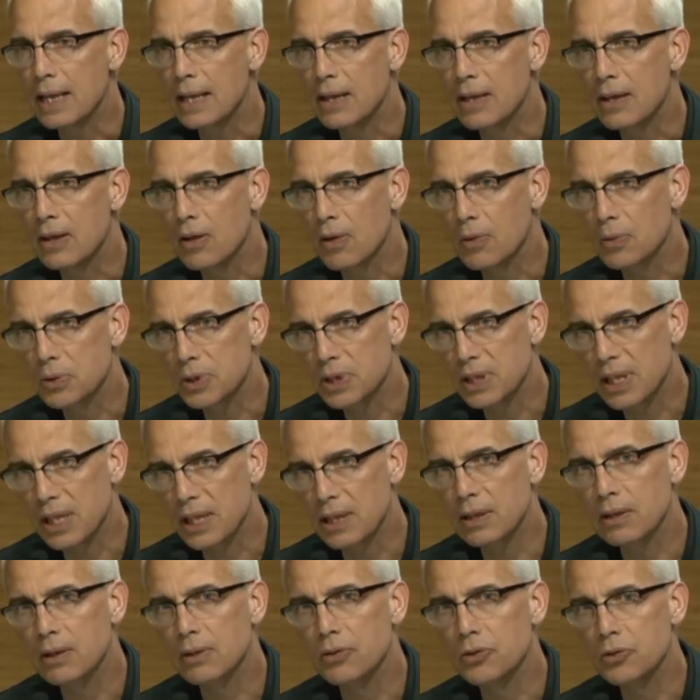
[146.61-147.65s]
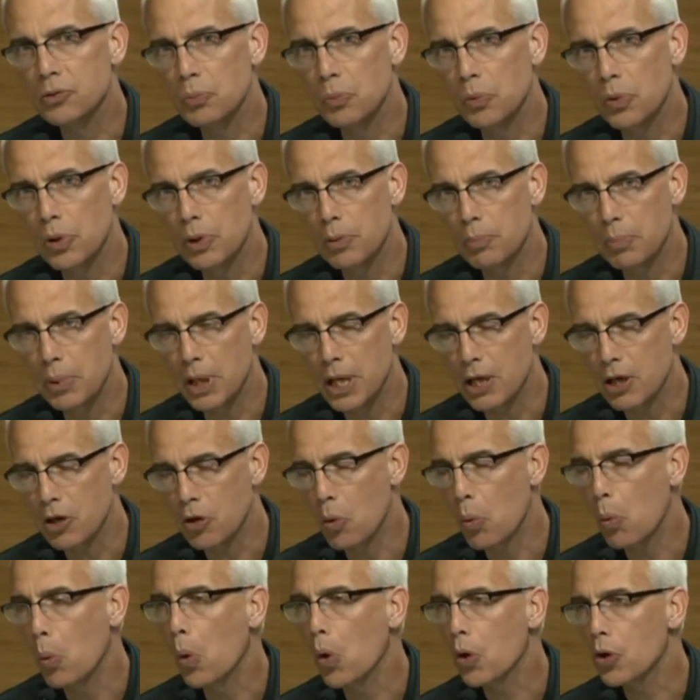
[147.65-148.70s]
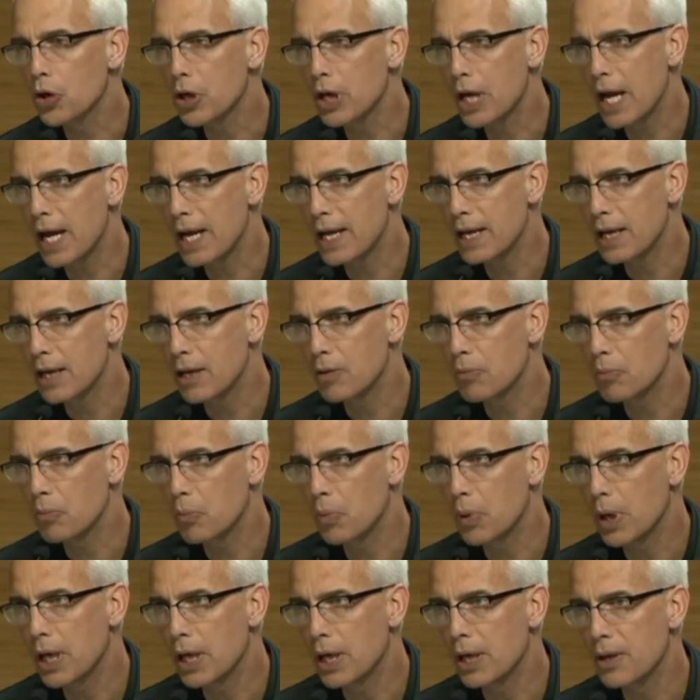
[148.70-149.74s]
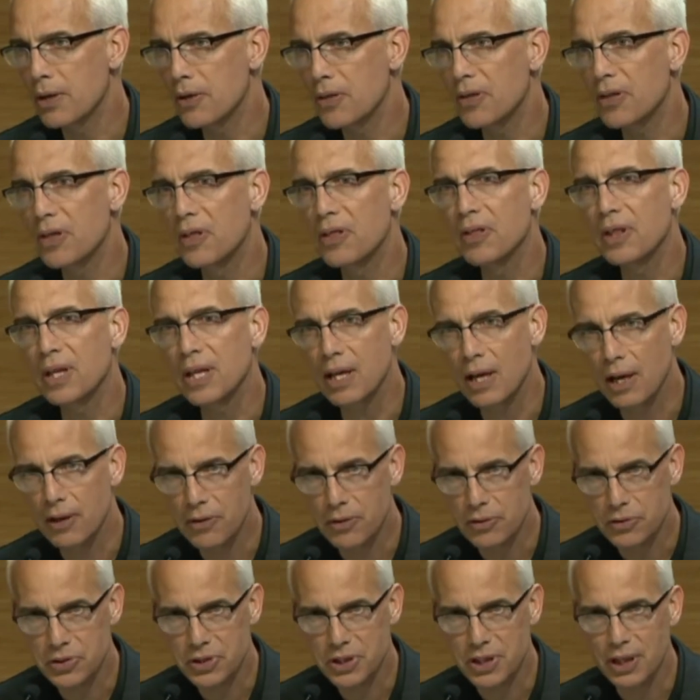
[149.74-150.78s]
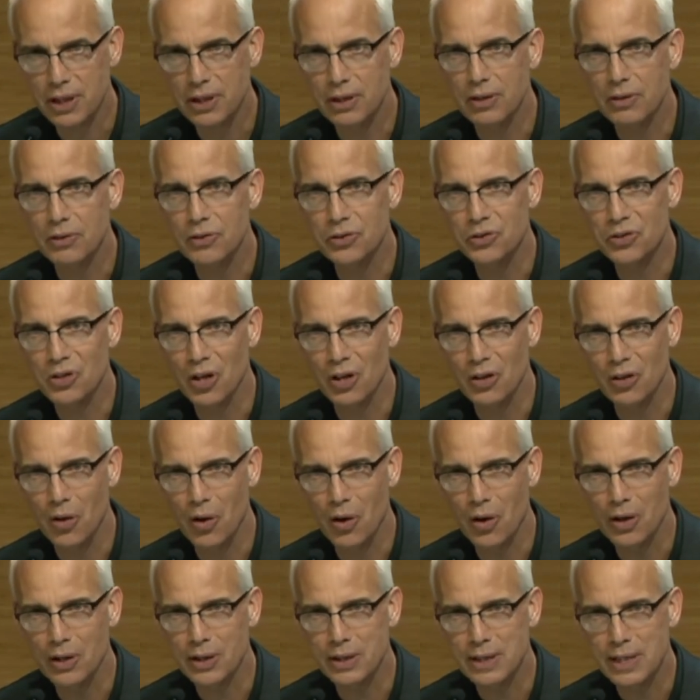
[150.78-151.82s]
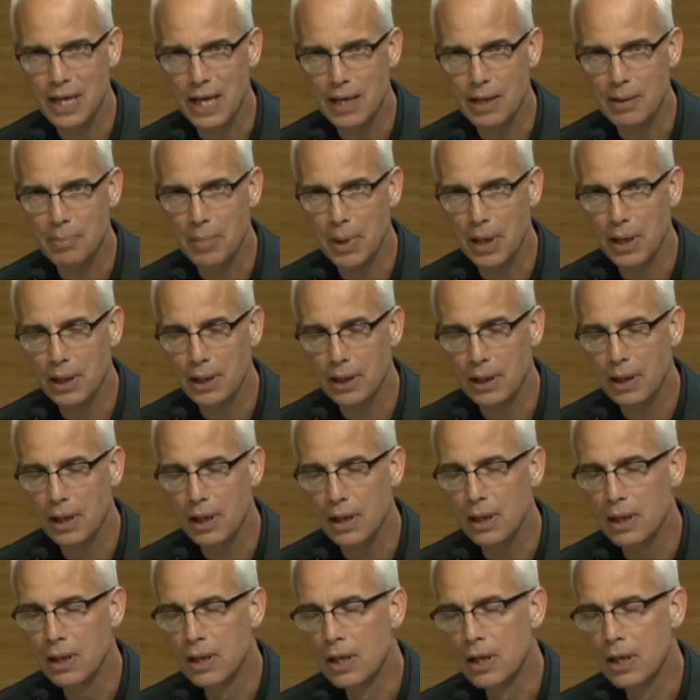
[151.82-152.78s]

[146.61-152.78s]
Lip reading: Those signals would be coordinated with the other signals along Santa Monica.